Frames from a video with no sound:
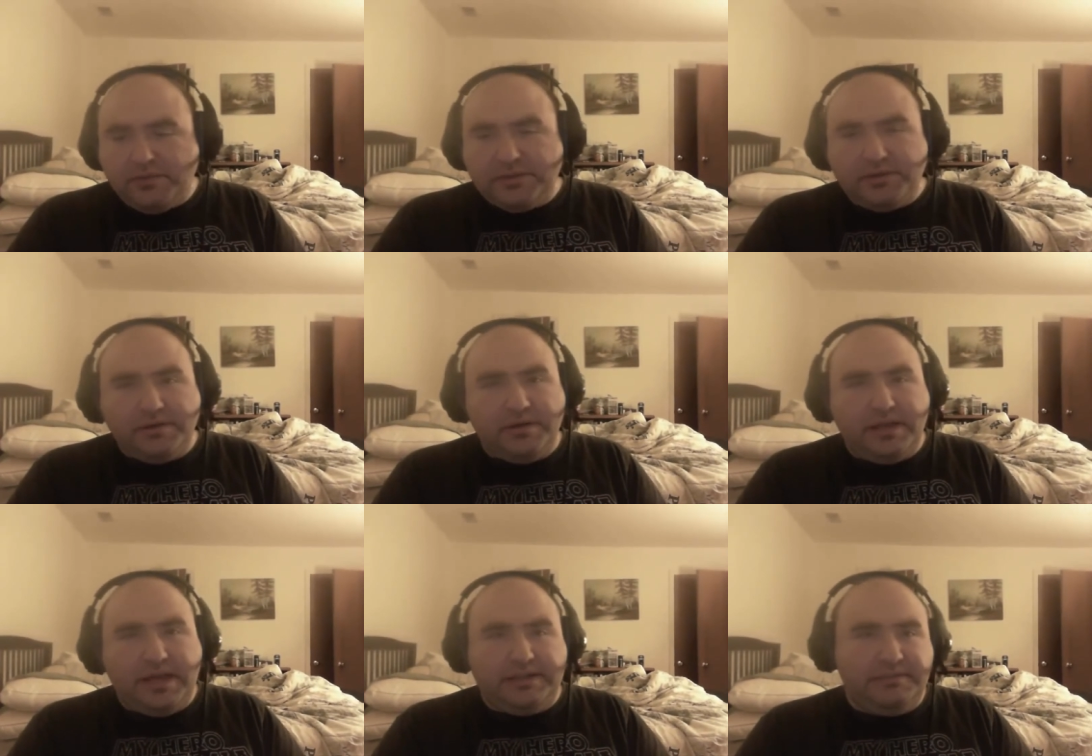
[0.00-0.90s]
Yo, what's going
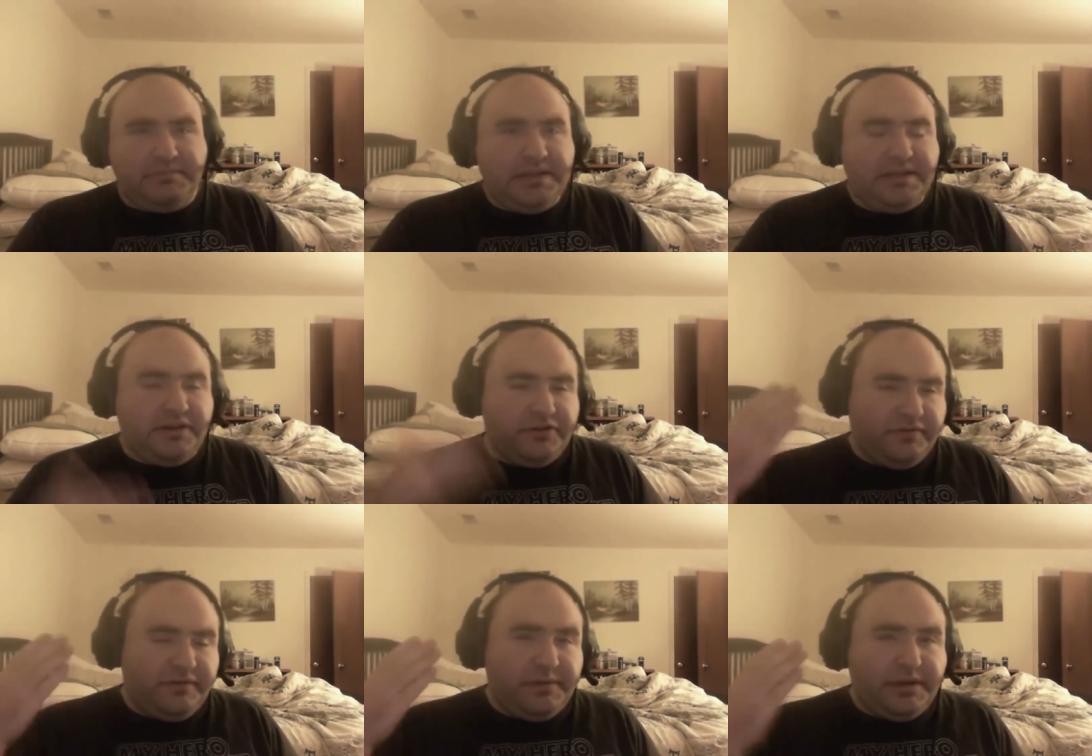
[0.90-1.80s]
on, guys? It's me, the
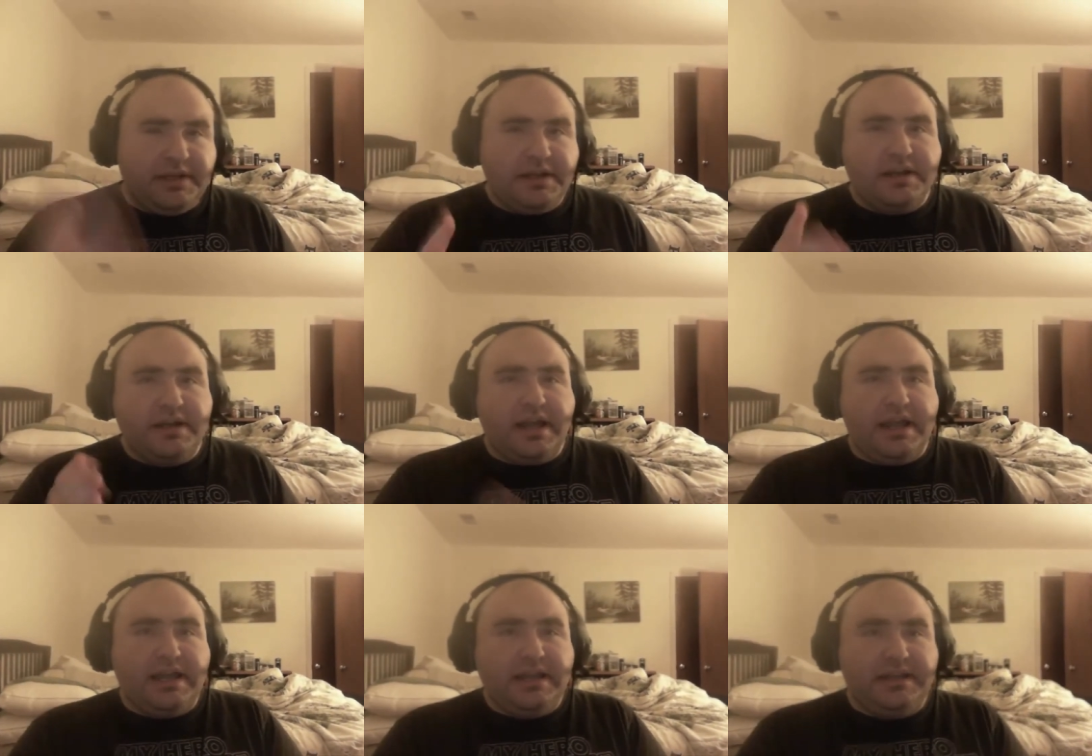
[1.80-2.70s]
Ninja Reviewer,
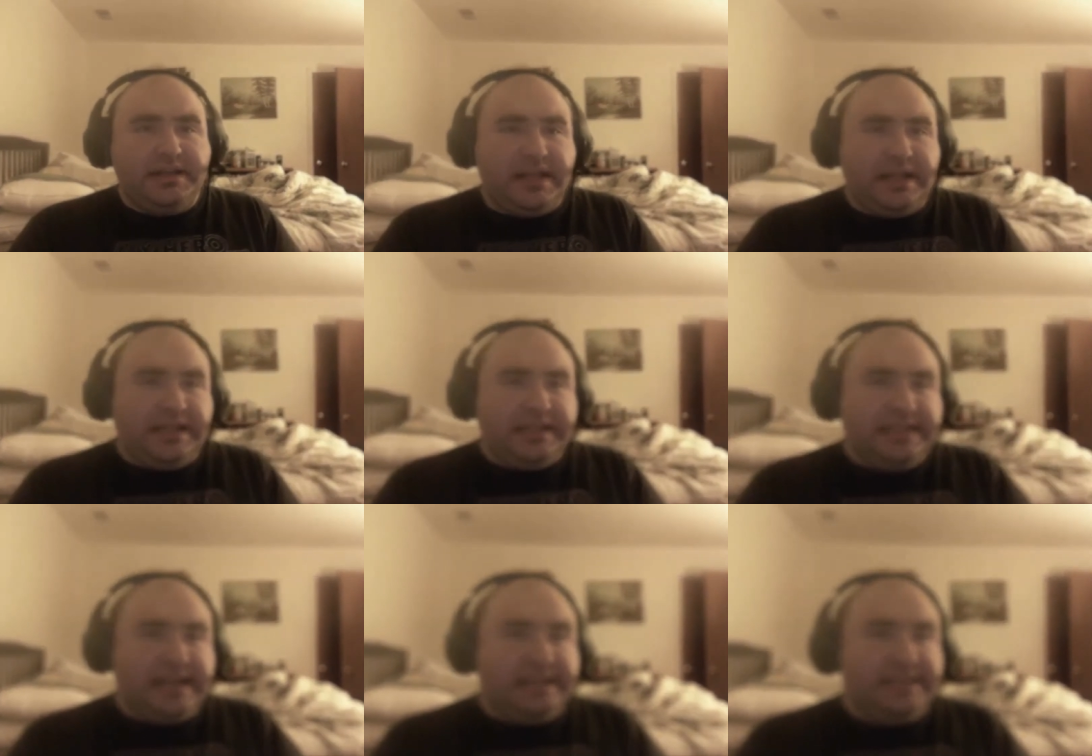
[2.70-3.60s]
here, and it
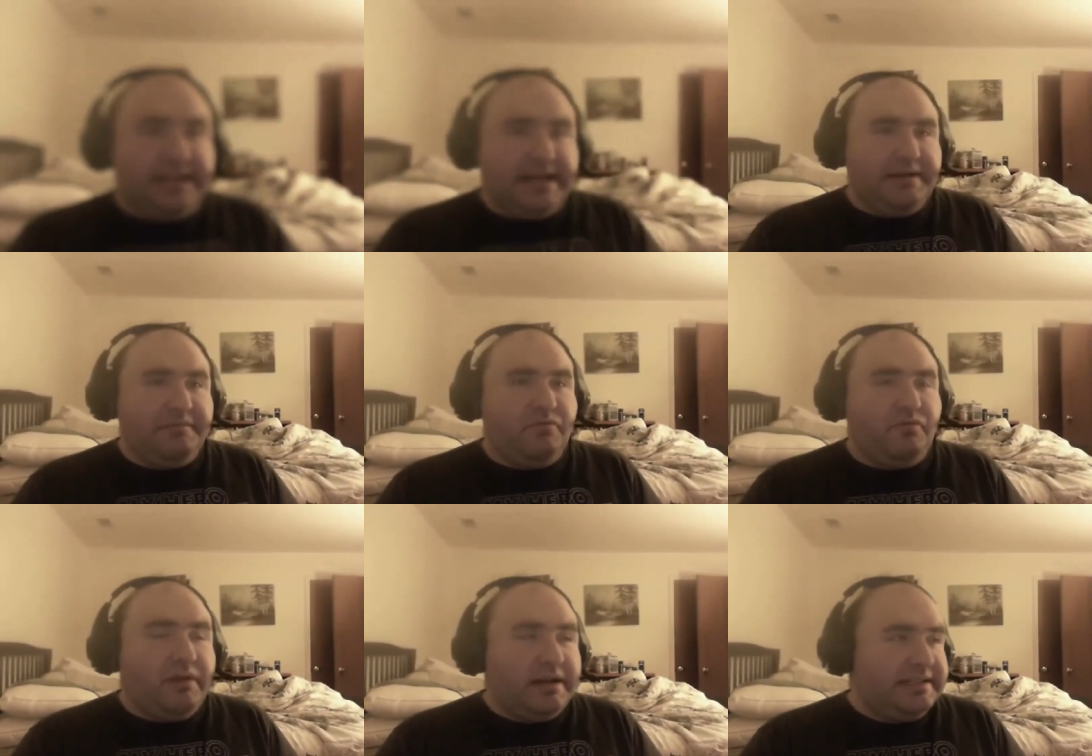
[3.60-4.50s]
is that
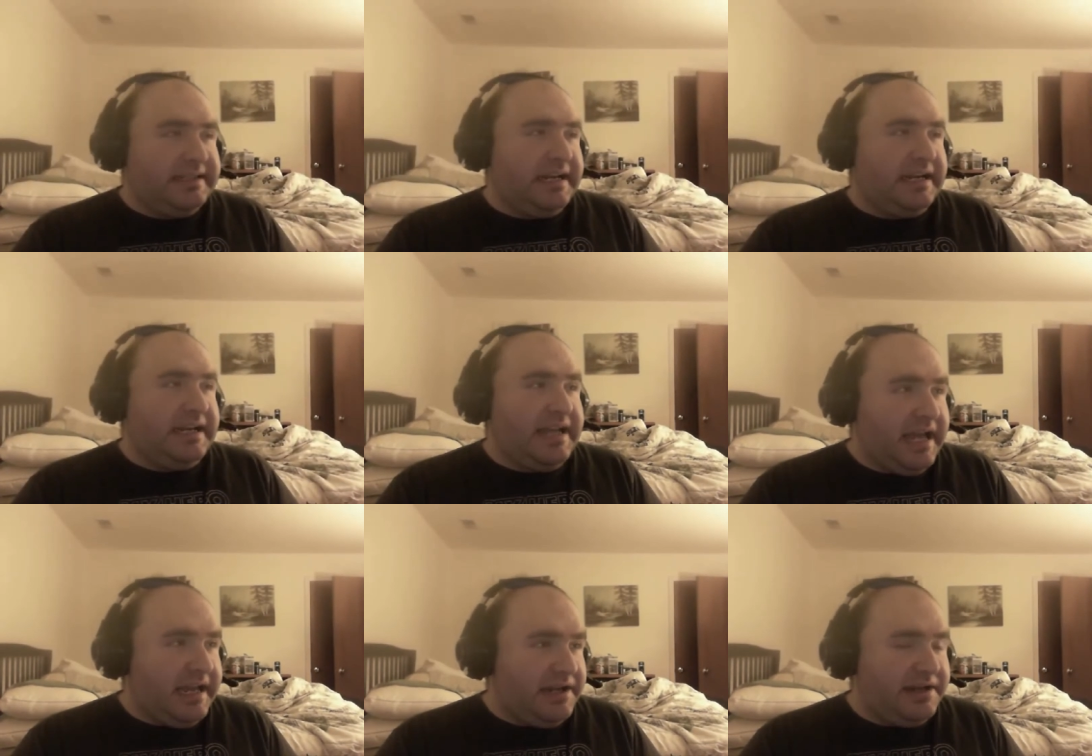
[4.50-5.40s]
time once
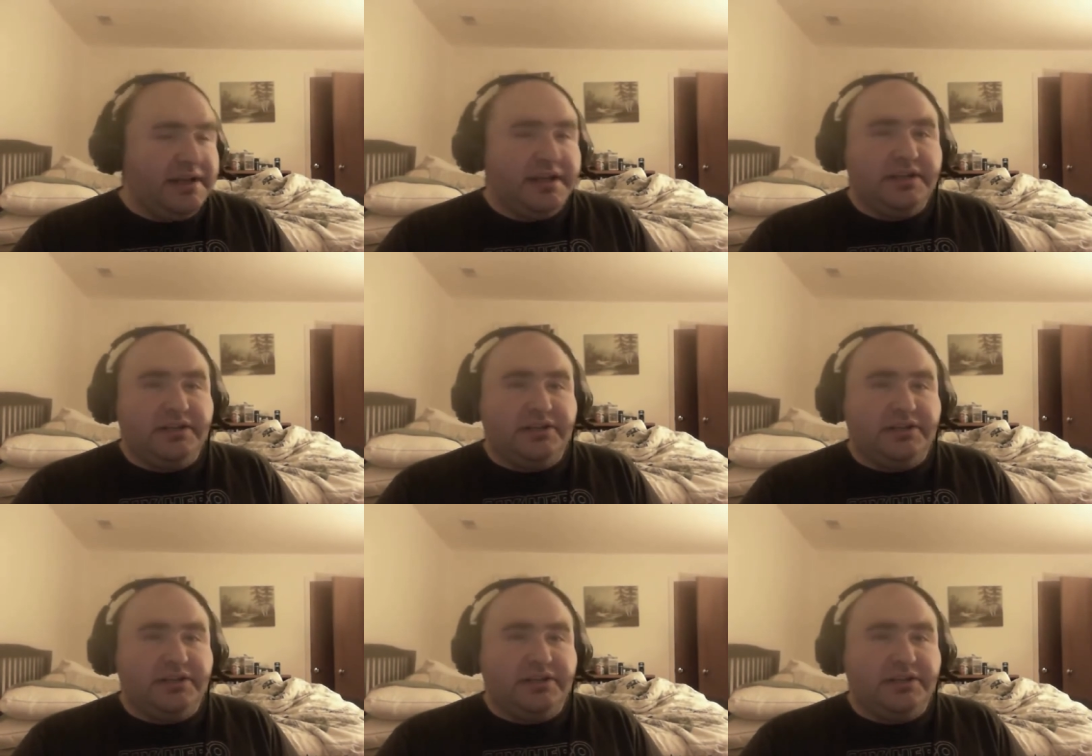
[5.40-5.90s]
again.